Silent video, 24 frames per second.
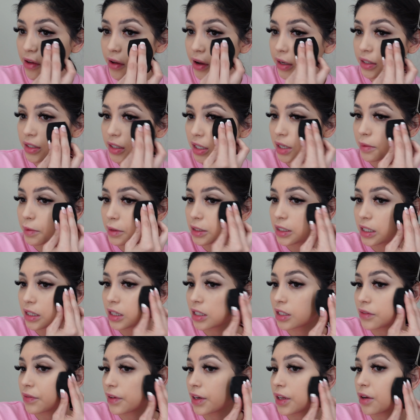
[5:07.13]
You guys are going to be seeing
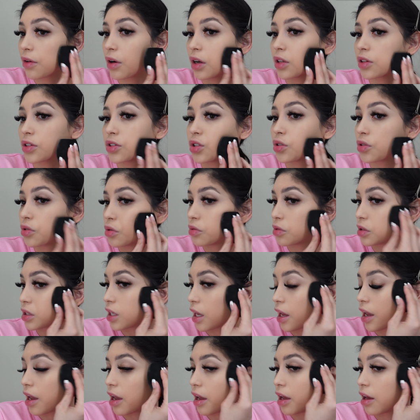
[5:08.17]
this video on
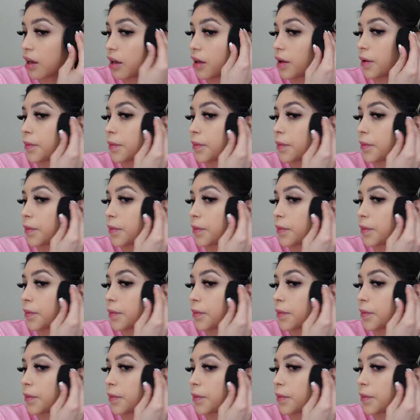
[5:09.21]
Tuesday,